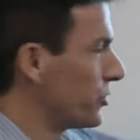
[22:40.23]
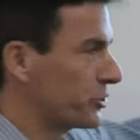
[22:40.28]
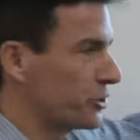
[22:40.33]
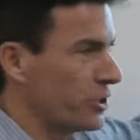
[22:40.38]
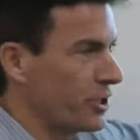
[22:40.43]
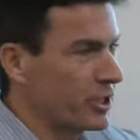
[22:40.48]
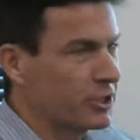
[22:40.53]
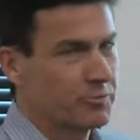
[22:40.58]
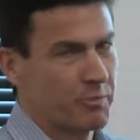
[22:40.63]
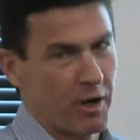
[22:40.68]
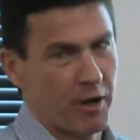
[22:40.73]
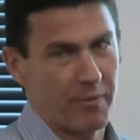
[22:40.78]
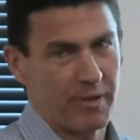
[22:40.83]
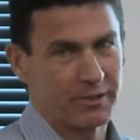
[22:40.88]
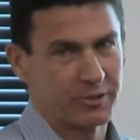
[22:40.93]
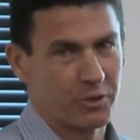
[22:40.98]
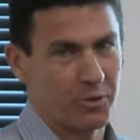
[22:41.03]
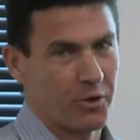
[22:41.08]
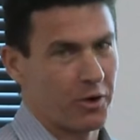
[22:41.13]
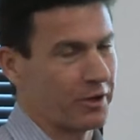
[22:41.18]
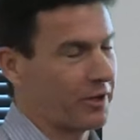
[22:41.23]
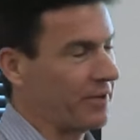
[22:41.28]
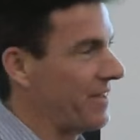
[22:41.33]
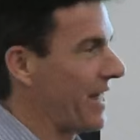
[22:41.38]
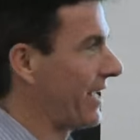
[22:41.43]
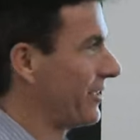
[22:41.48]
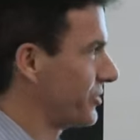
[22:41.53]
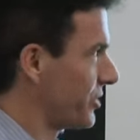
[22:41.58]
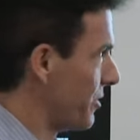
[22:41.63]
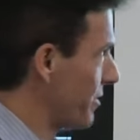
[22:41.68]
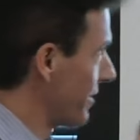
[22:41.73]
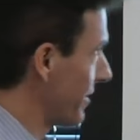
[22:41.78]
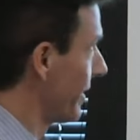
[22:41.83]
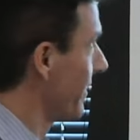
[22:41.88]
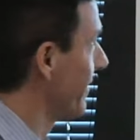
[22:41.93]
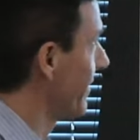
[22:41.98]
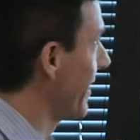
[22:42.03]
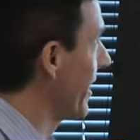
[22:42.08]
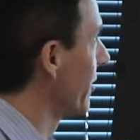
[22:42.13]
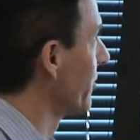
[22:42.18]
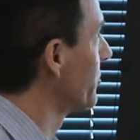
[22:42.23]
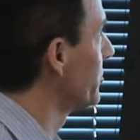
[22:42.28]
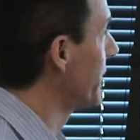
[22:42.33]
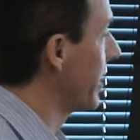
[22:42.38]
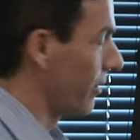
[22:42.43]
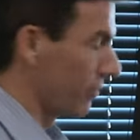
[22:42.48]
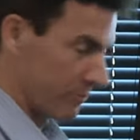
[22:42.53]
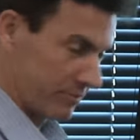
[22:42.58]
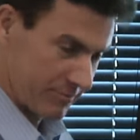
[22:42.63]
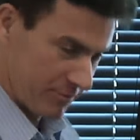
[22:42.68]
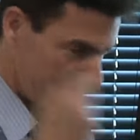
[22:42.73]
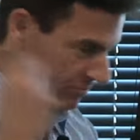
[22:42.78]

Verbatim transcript: there's good experimental work on that showing that they'll, they'll